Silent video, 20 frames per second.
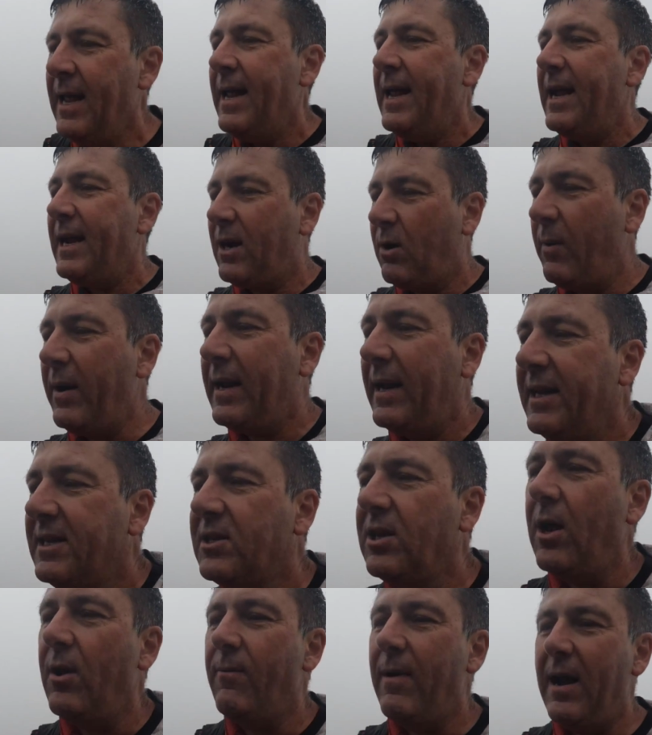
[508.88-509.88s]
It quickly
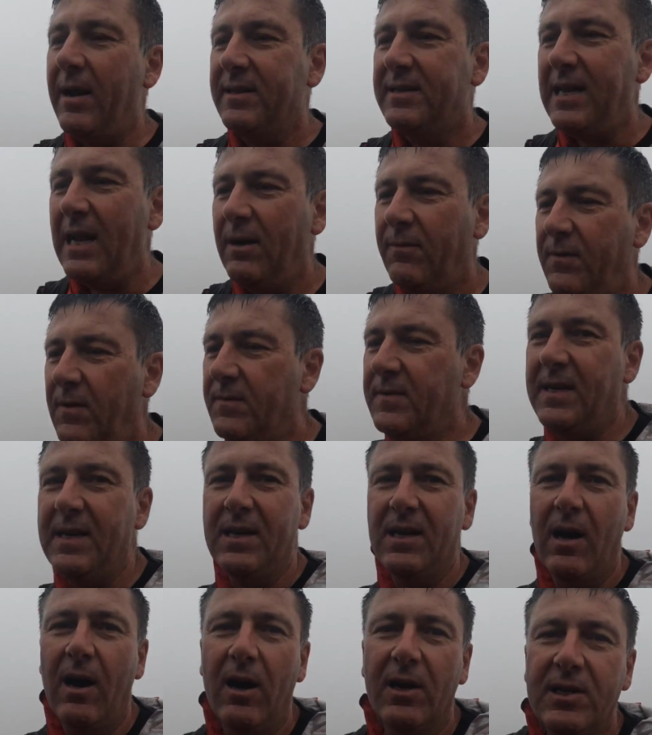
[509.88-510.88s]
turned around 10 or 15
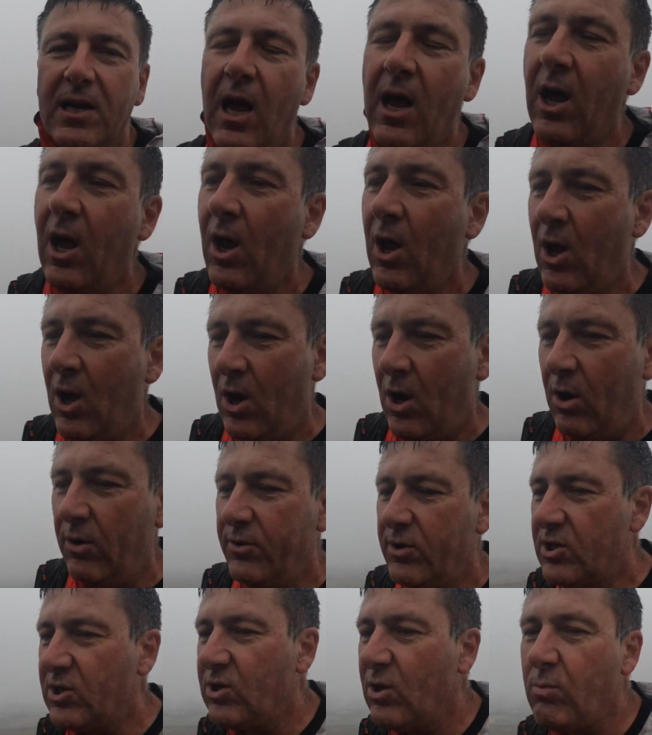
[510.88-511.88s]
yards,
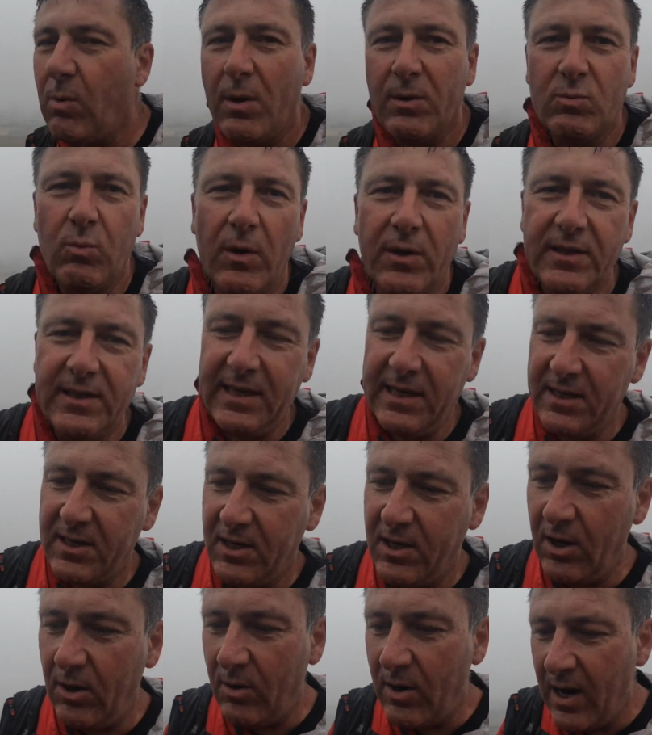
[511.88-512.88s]
understood what I was wanting it to
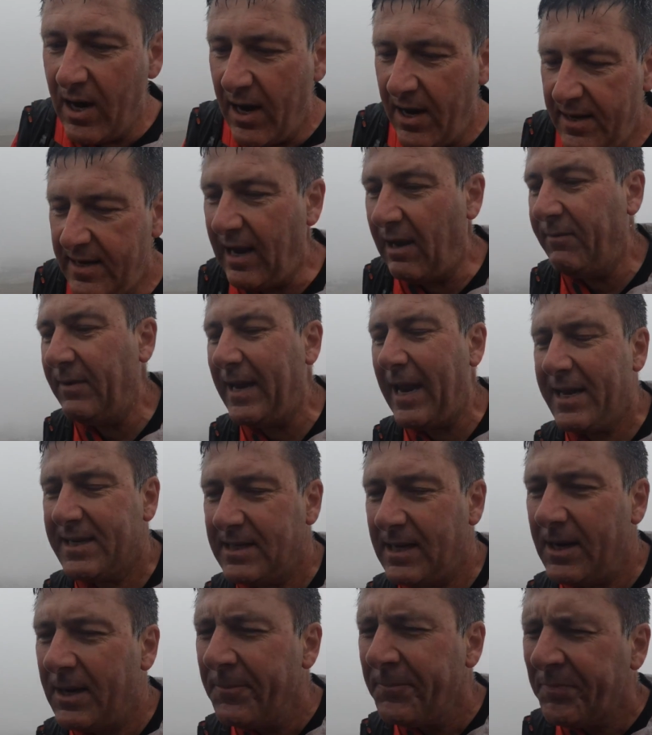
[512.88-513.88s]
do and
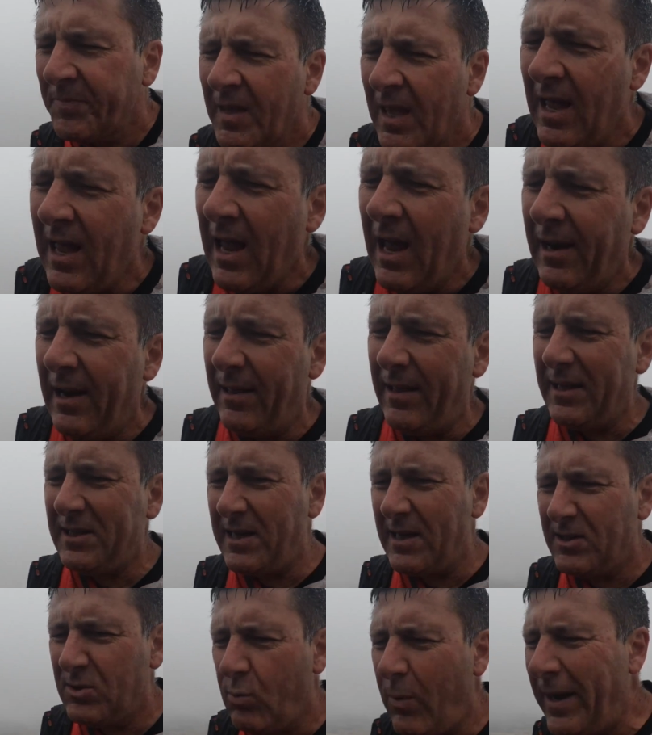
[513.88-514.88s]
navigated it. Now
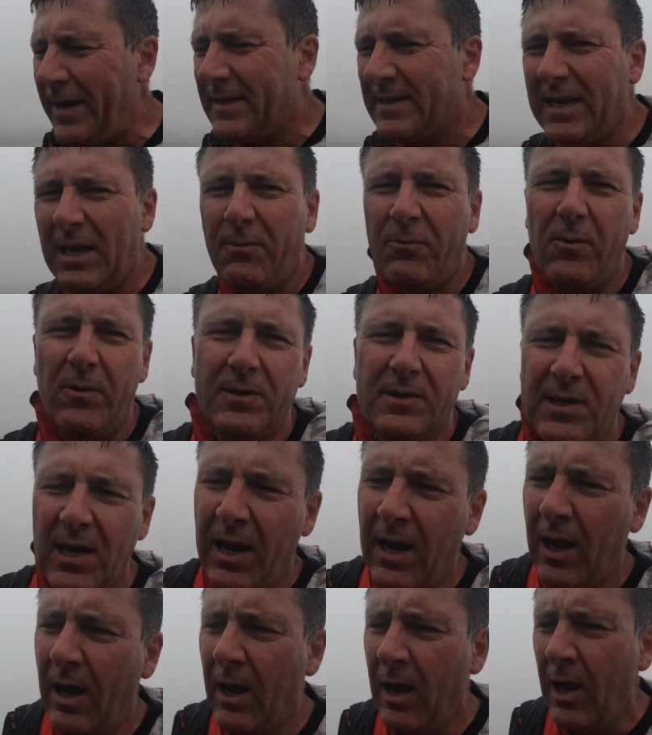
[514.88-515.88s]
that's quite different
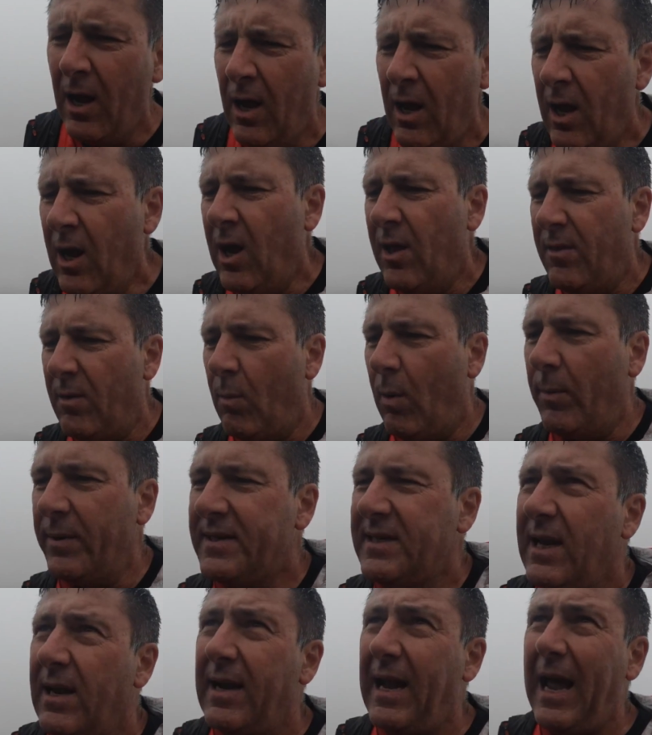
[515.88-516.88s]
than what we
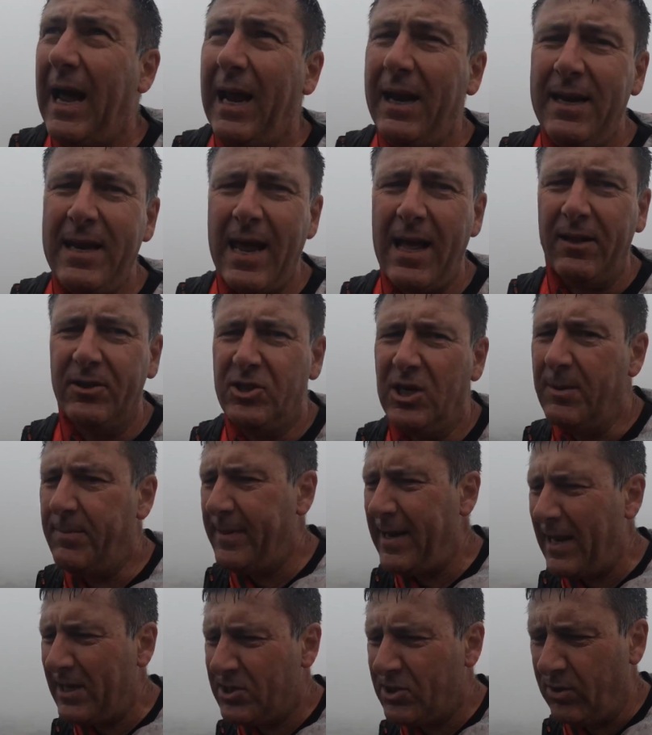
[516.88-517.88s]
see on a handheld
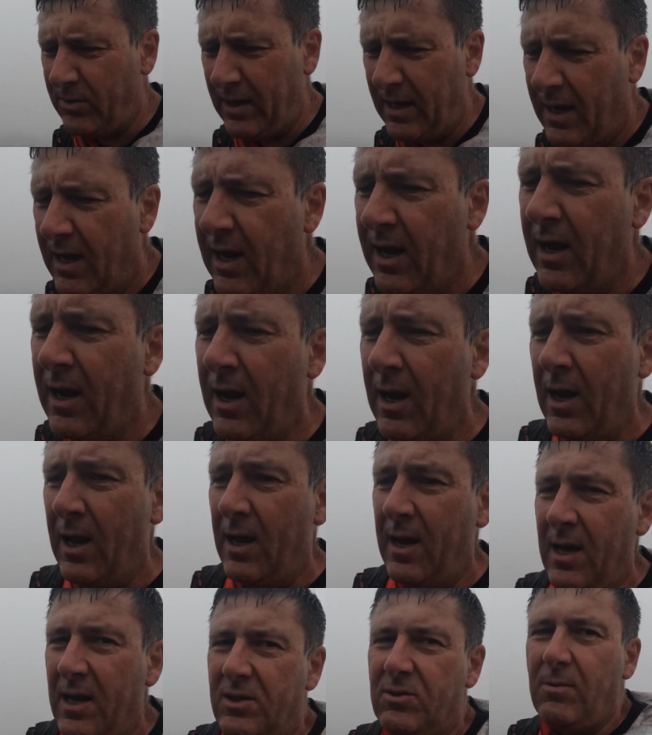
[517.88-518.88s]
GPS unit.
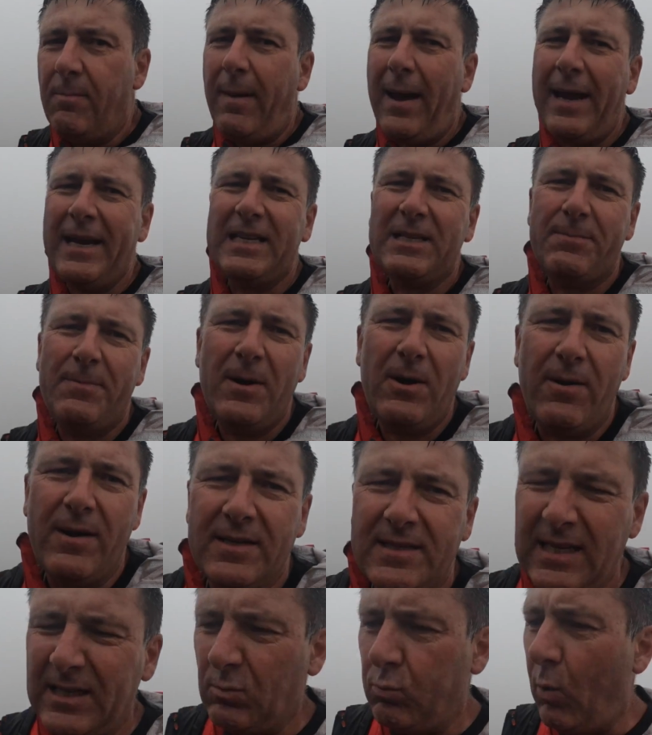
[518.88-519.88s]
So in my experience,
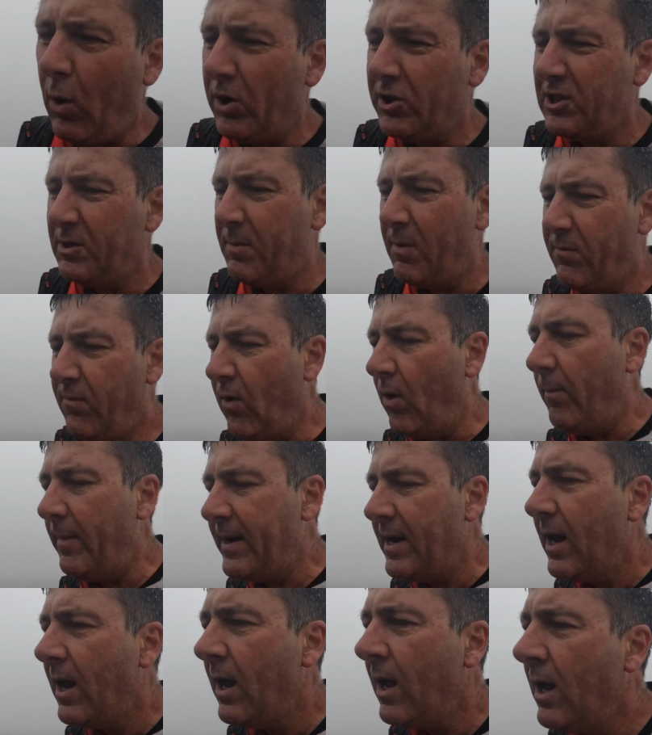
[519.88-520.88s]
this watch is performing
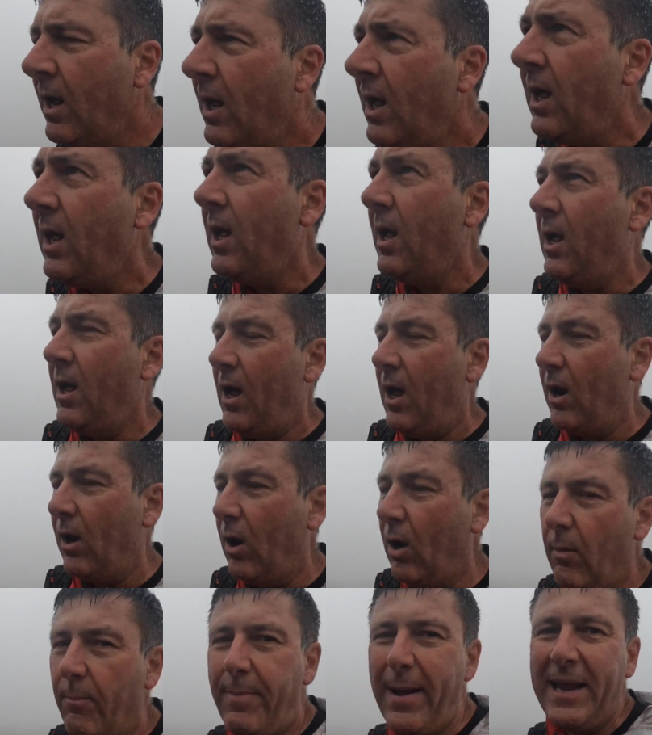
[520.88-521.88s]
a
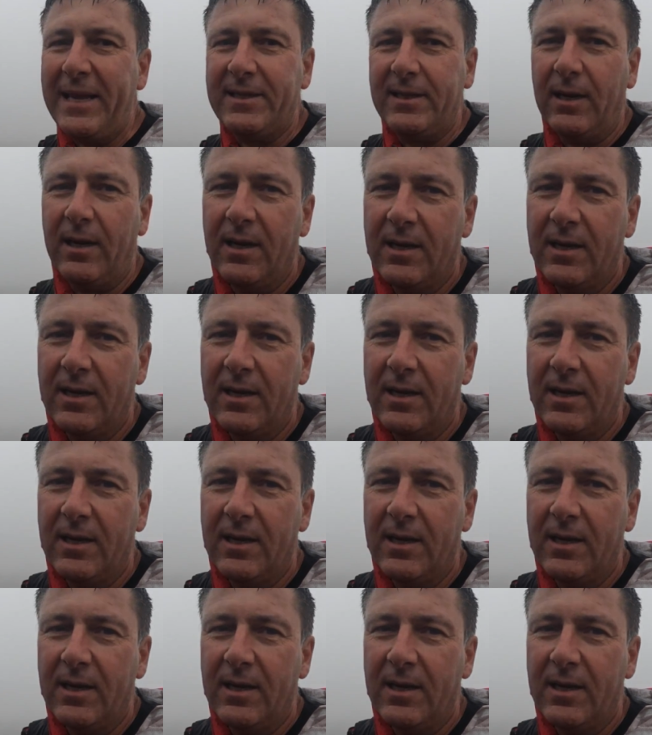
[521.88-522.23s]
lot better.